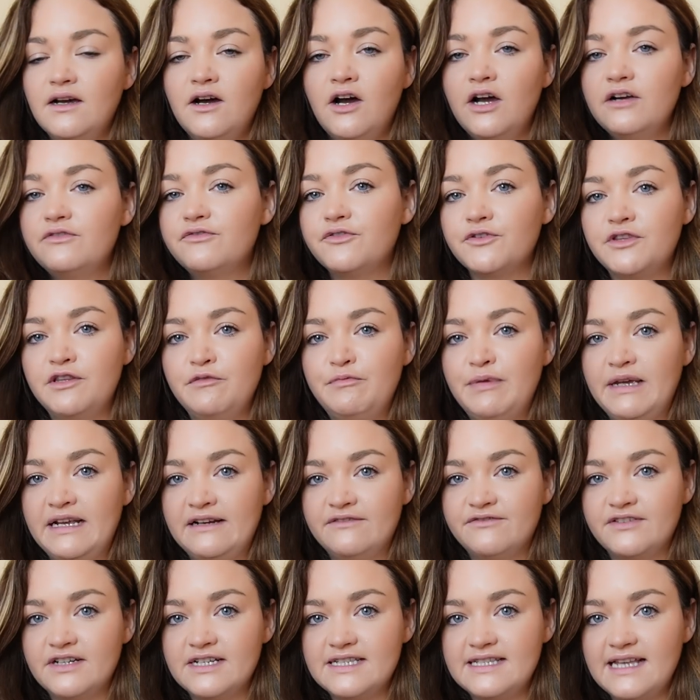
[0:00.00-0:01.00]
I'll foot the
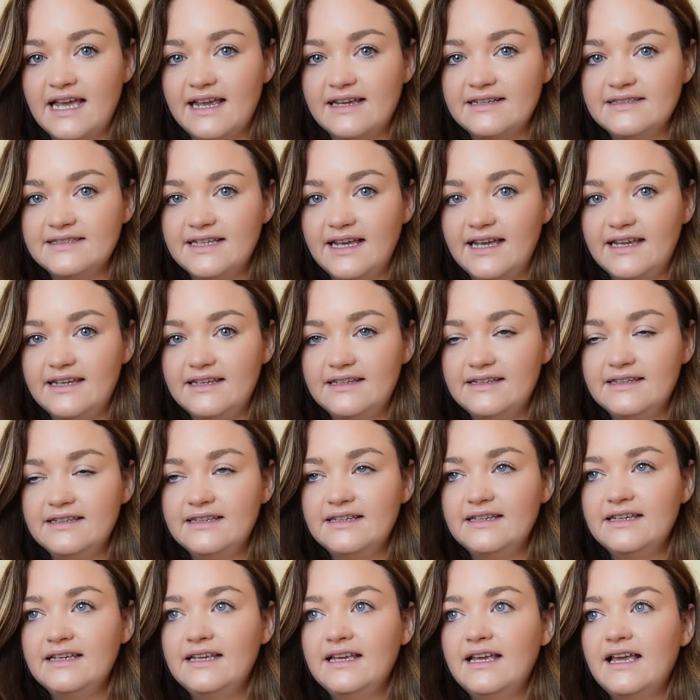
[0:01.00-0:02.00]
bill for the second day.
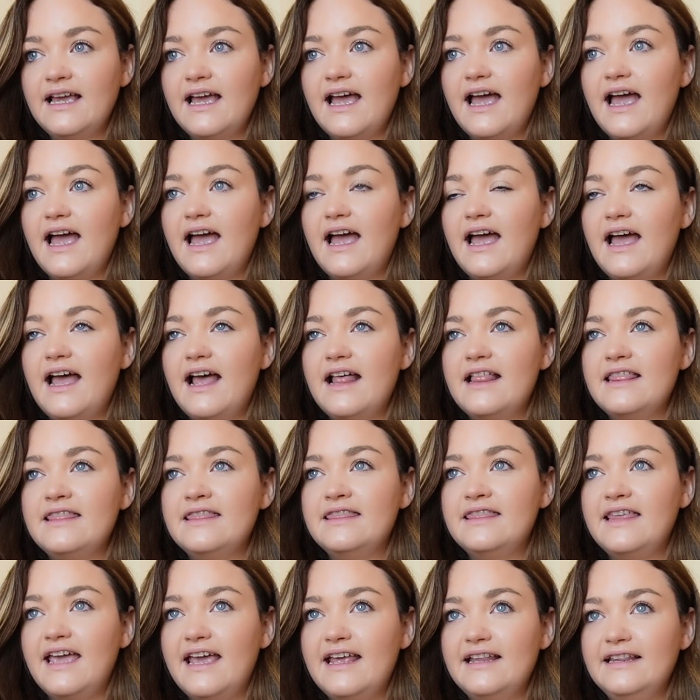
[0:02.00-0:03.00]

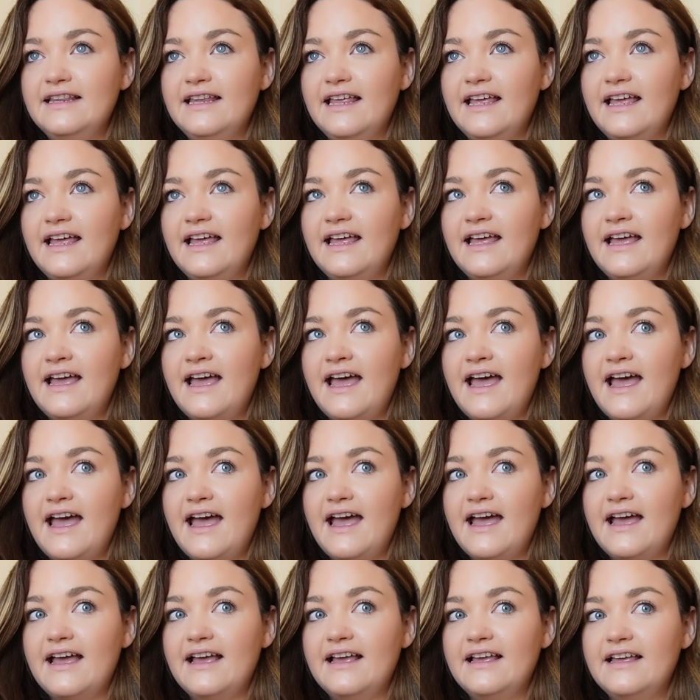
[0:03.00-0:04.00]
Then
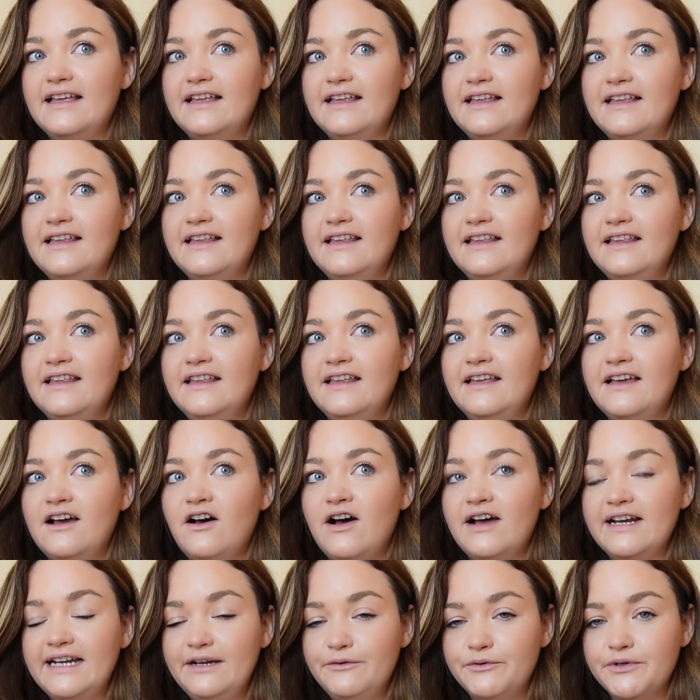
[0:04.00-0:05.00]
uh,
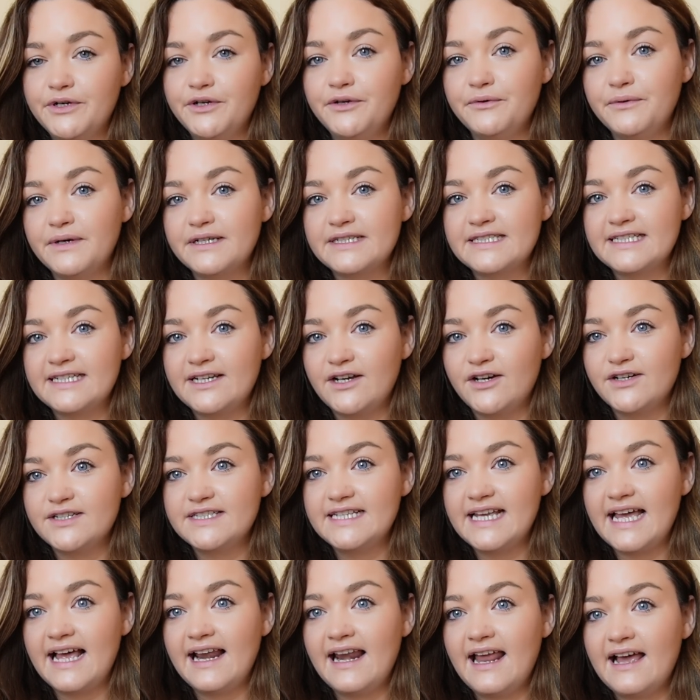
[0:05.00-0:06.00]
anyone who wanted a
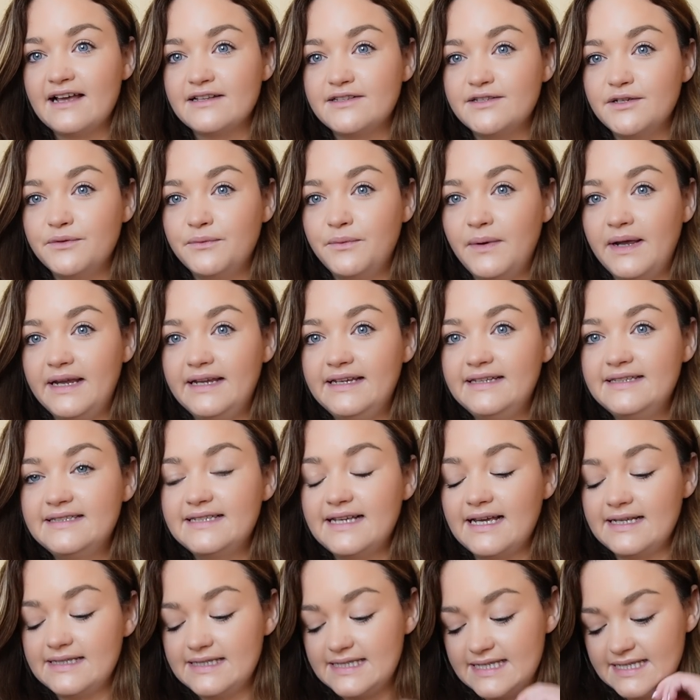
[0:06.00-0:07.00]
hotel had to
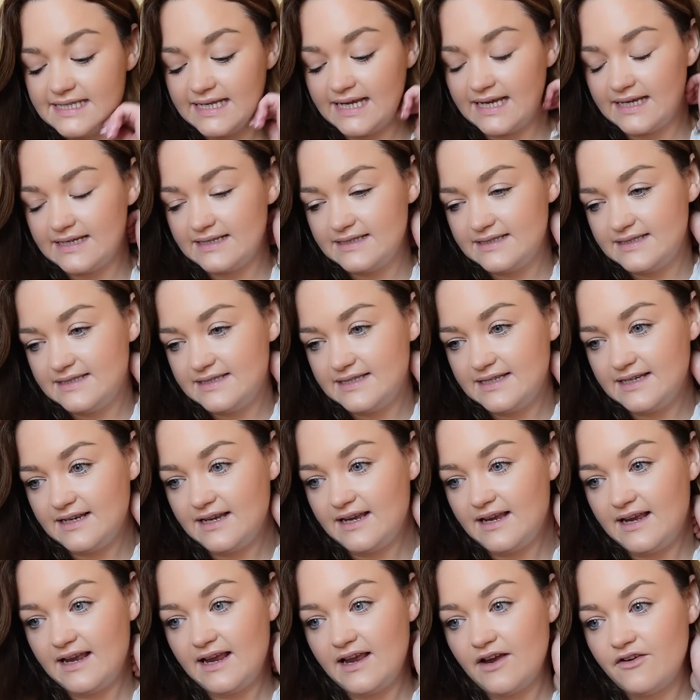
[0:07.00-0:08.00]
wait and sit
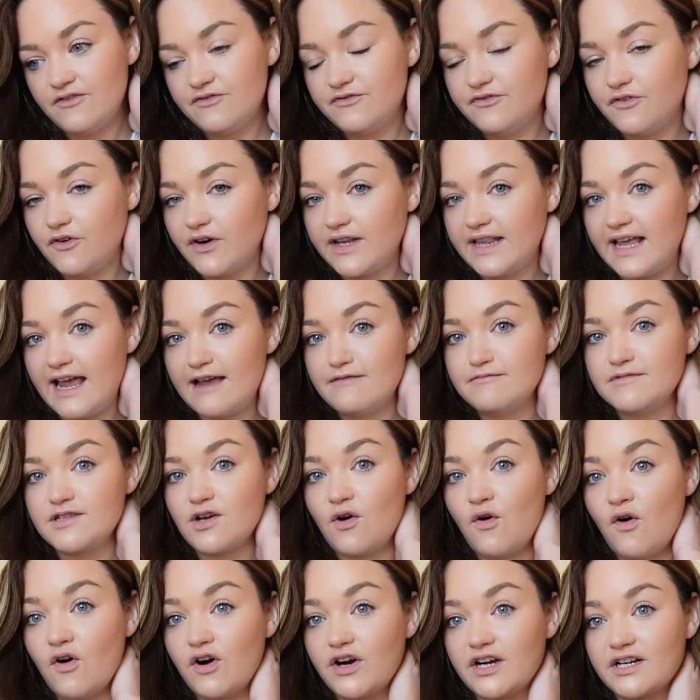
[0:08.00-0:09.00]
for them
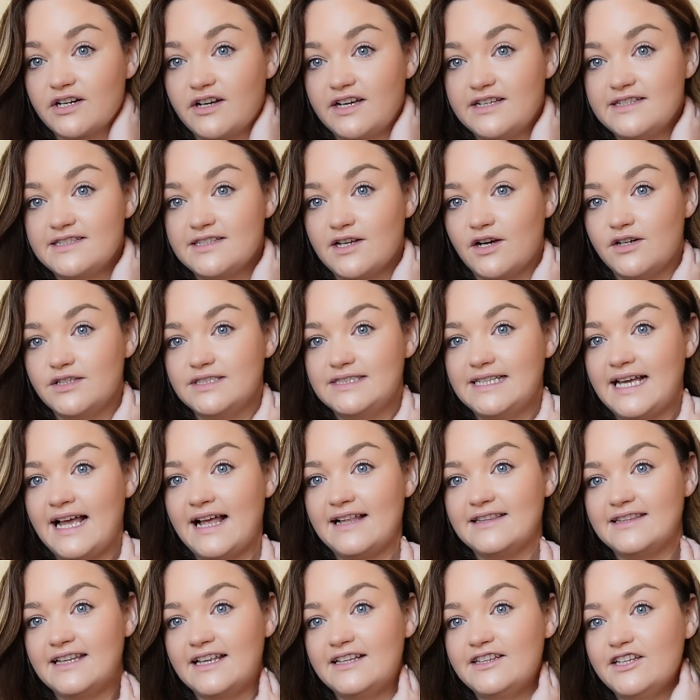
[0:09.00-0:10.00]
to organise the
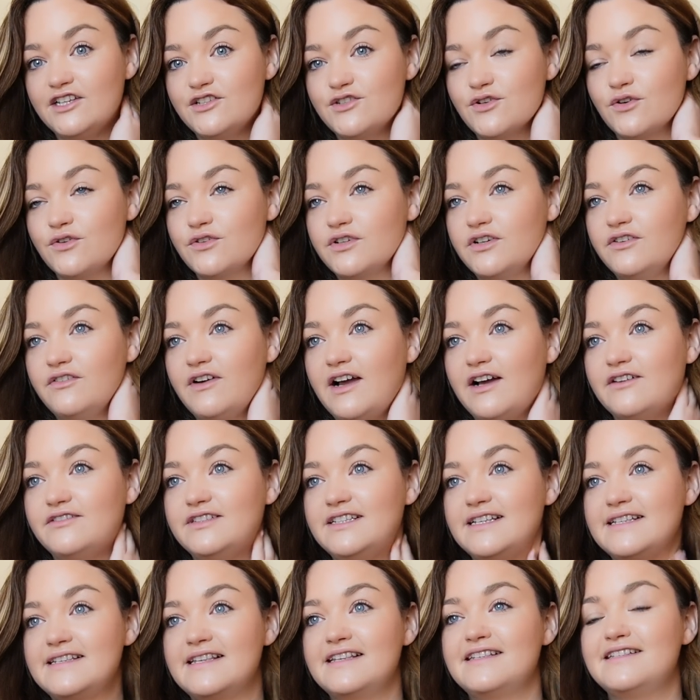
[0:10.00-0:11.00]
hotel. Then they turn
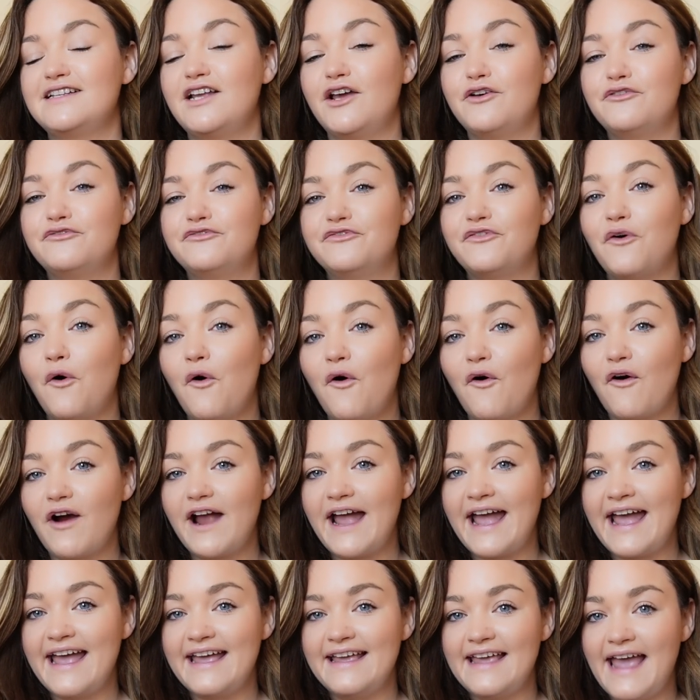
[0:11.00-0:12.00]
around, this is now 4
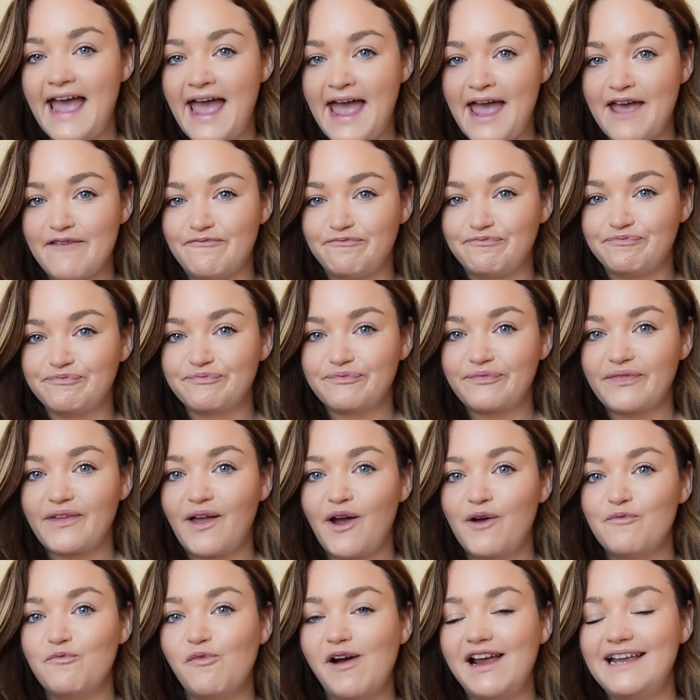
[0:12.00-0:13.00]
a.m.
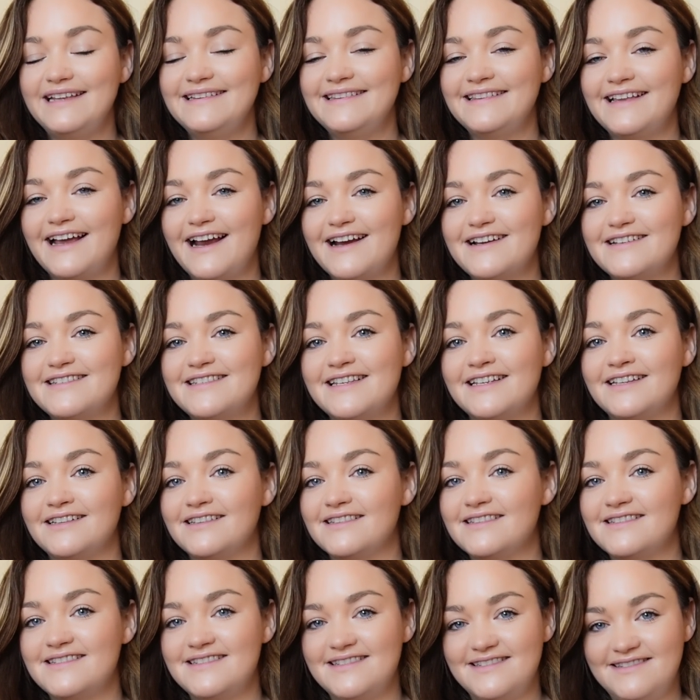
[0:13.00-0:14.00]
I'm waiting there
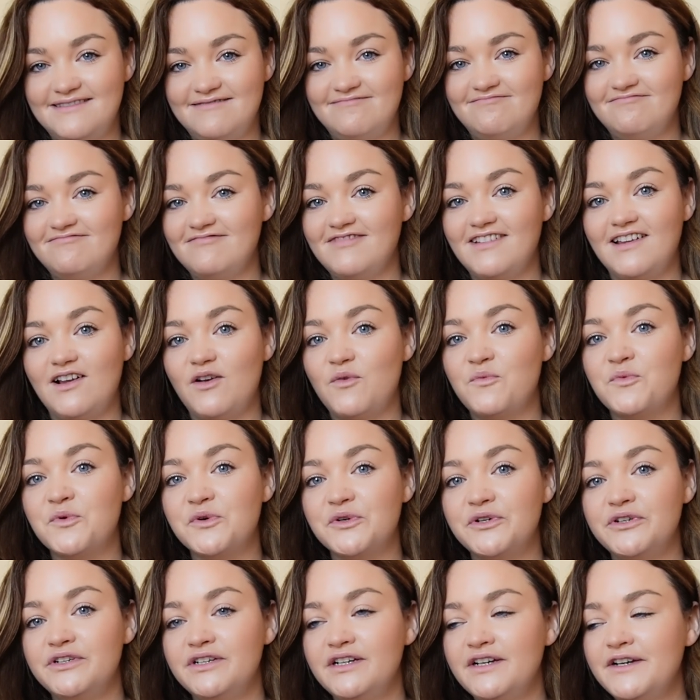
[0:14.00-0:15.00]
since
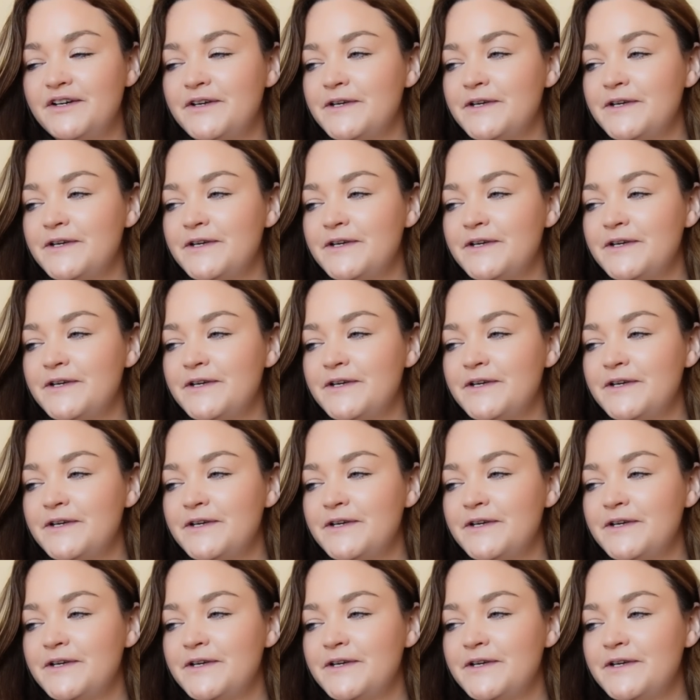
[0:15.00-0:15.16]
1.